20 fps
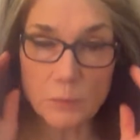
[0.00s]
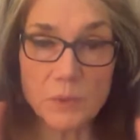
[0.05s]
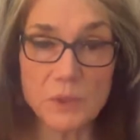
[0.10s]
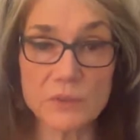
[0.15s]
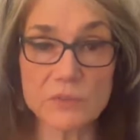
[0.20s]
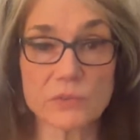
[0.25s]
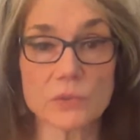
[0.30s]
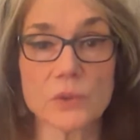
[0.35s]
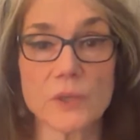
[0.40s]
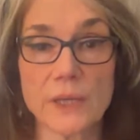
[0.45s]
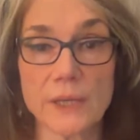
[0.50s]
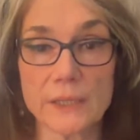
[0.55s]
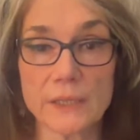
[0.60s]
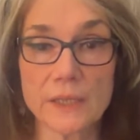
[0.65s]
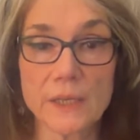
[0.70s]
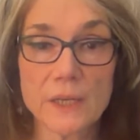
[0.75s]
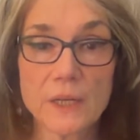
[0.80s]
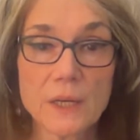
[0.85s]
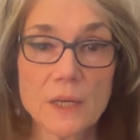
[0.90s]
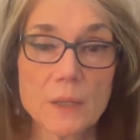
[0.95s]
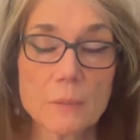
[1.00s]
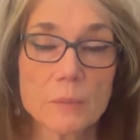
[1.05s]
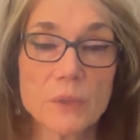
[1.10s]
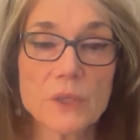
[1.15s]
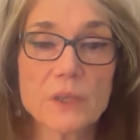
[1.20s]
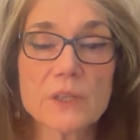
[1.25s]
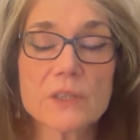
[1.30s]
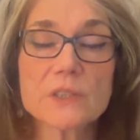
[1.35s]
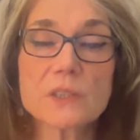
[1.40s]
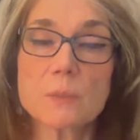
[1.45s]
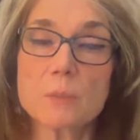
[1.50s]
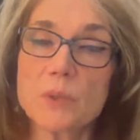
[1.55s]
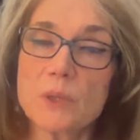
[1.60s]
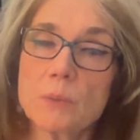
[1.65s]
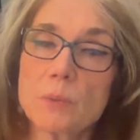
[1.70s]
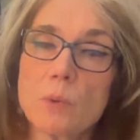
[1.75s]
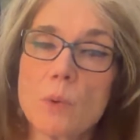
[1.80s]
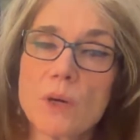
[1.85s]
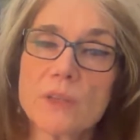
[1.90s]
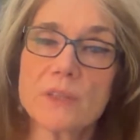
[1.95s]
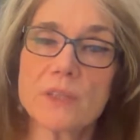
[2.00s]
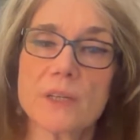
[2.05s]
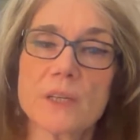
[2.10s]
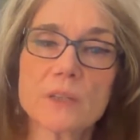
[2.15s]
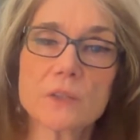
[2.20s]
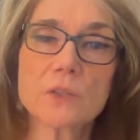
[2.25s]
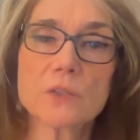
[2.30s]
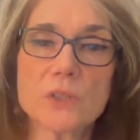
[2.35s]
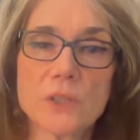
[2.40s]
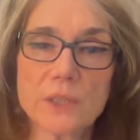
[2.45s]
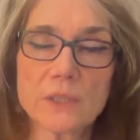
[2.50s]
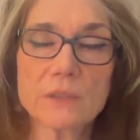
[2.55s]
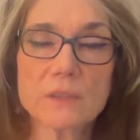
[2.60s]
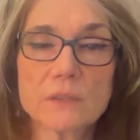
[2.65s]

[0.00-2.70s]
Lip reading: be afraid, because the people want the energy.